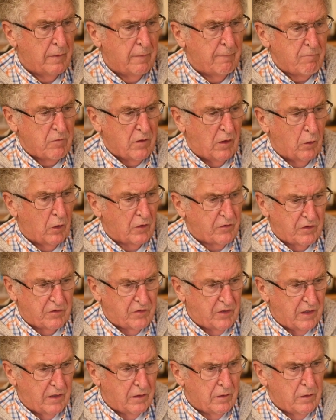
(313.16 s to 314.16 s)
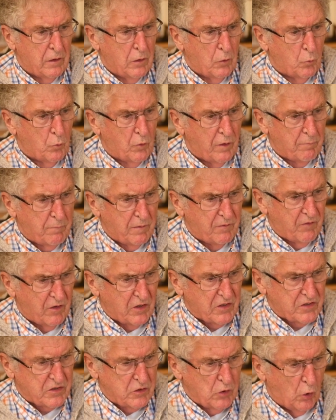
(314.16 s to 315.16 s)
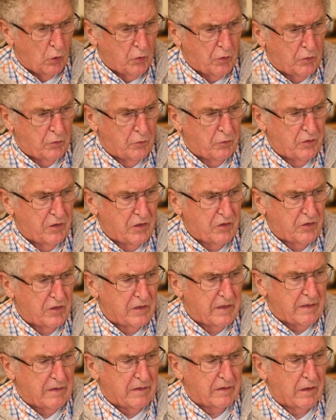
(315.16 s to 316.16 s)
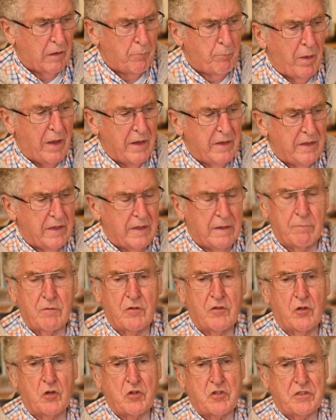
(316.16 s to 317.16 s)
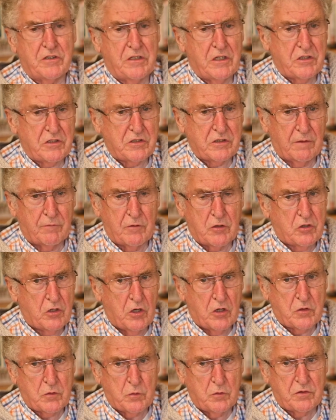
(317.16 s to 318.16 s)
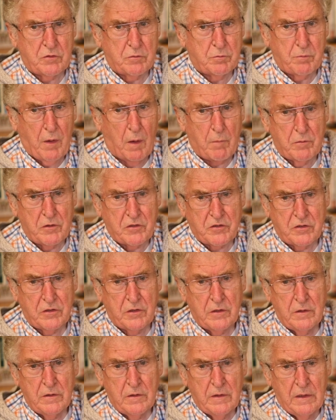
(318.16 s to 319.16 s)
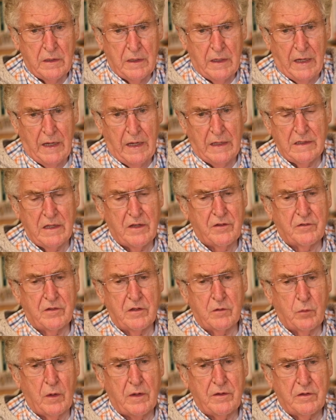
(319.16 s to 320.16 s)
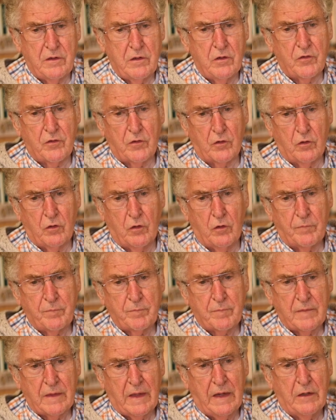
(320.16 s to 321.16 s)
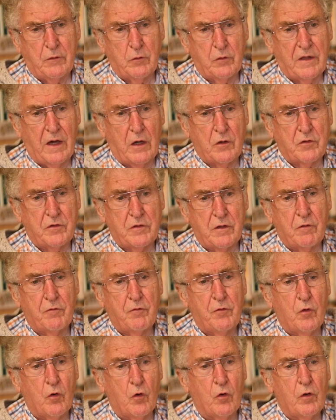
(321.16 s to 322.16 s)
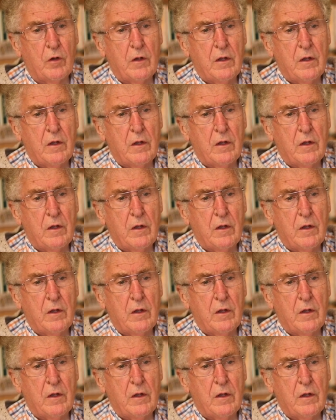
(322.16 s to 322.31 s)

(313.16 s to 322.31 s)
Now, as I say, we've been very slow to do this. In the Compendium of the Social Teaching of the Church, was published less than 20 years ago, 2004.